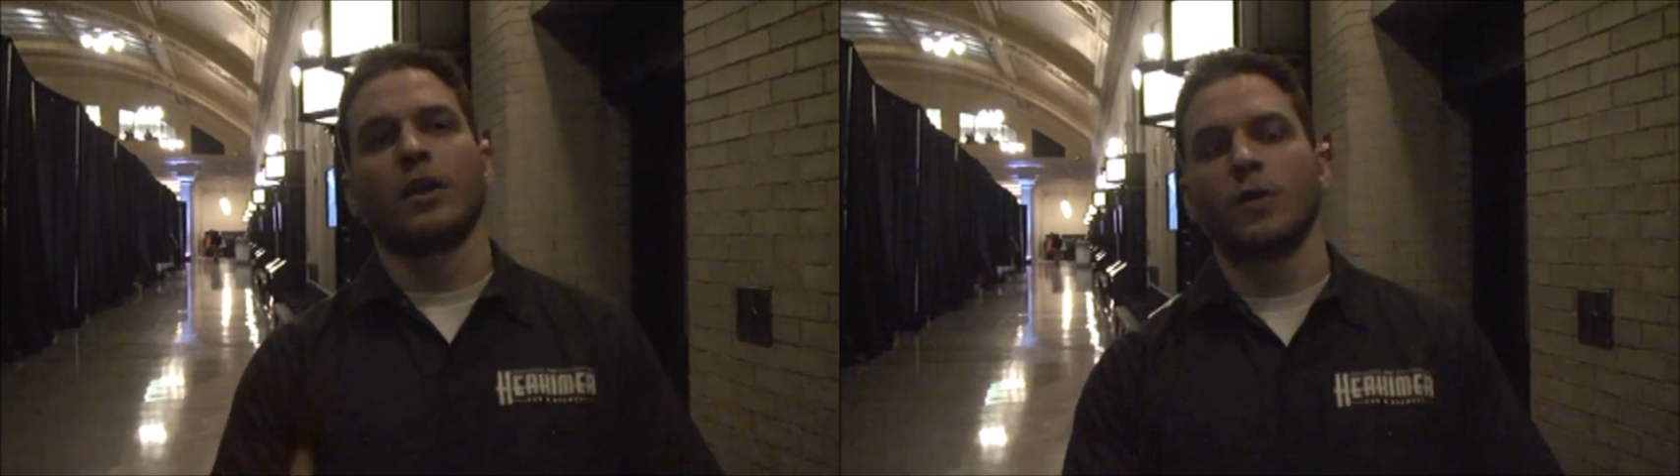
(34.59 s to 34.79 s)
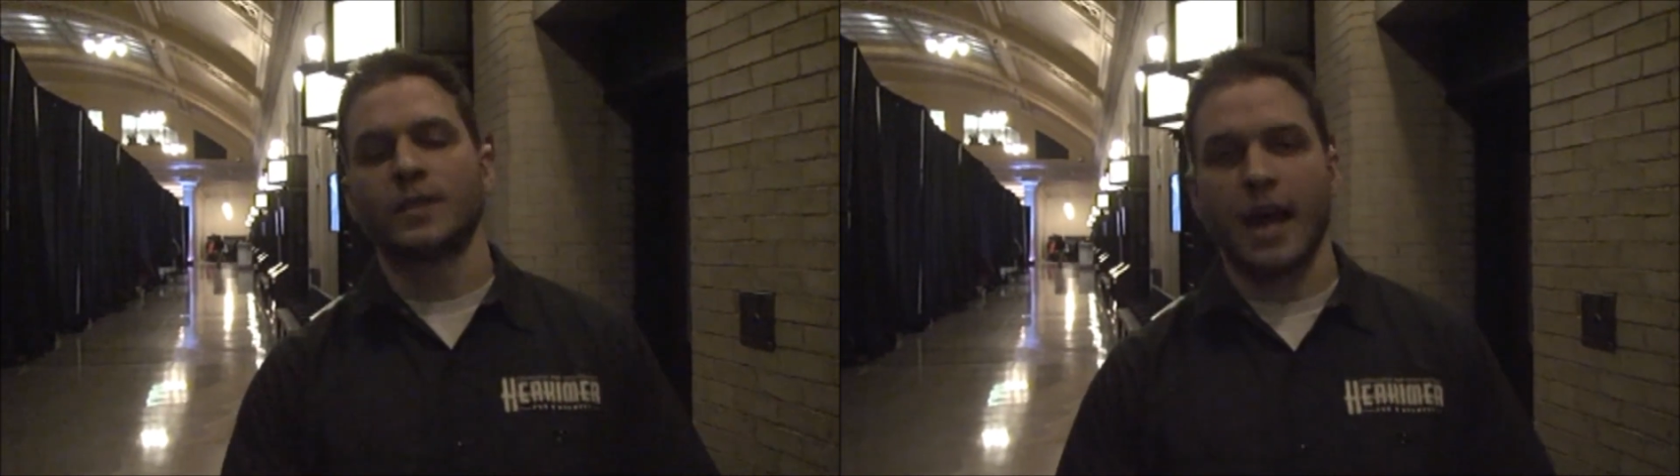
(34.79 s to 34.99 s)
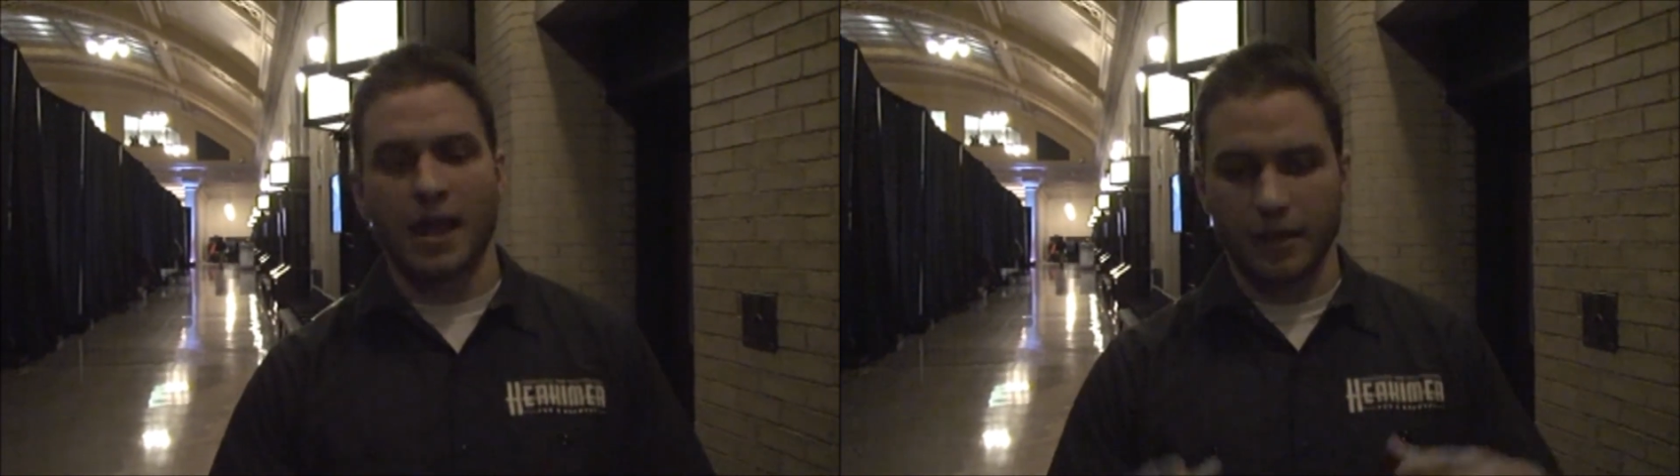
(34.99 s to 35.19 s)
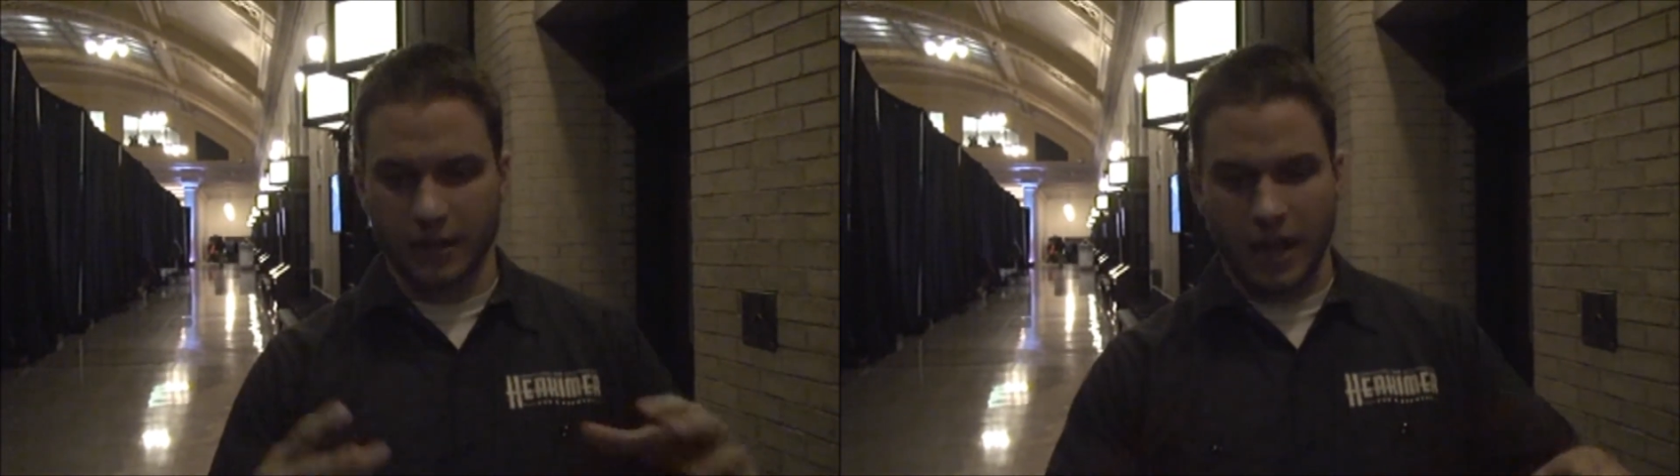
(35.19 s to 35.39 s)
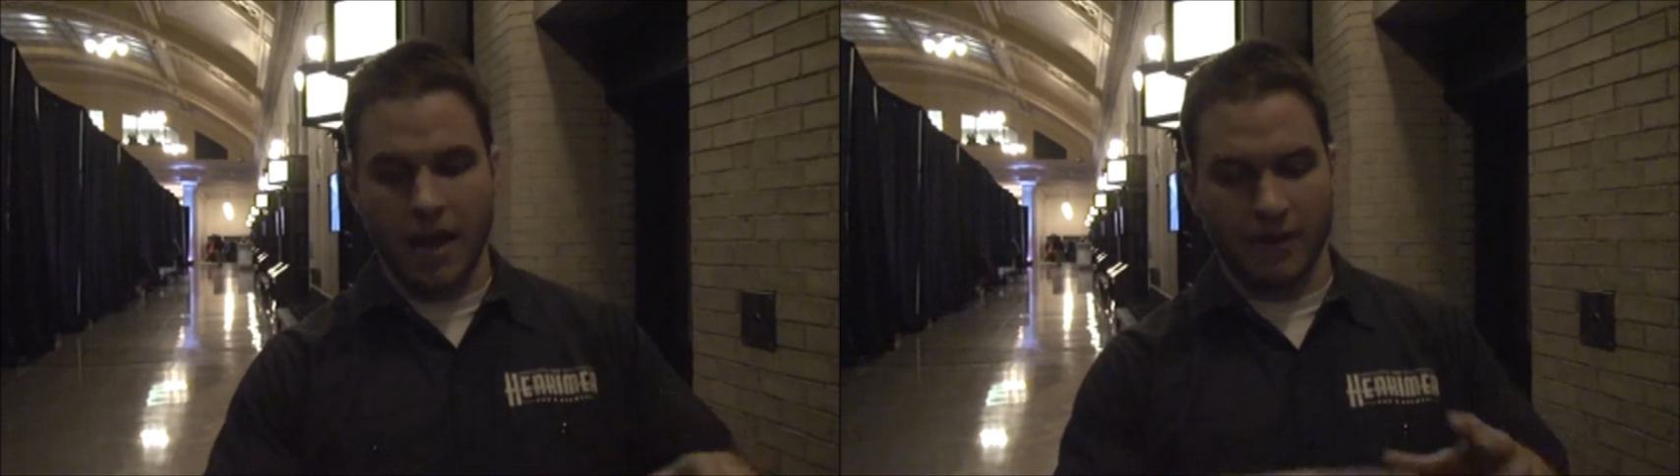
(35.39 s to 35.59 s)
Goose
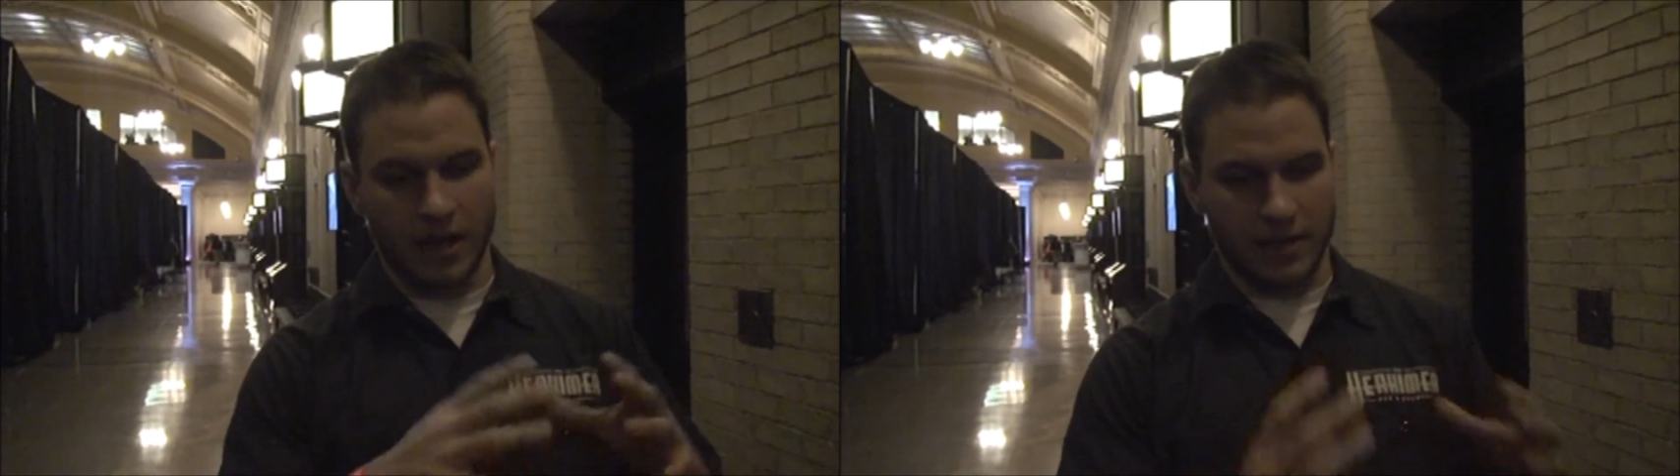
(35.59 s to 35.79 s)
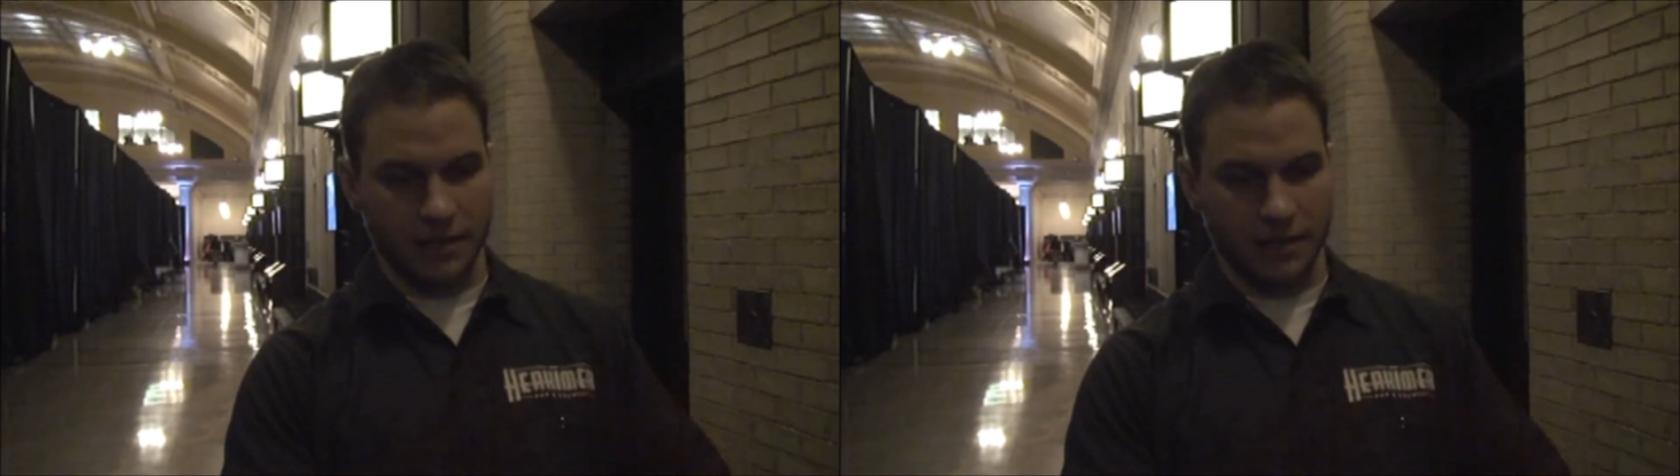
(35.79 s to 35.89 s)
Island, they have a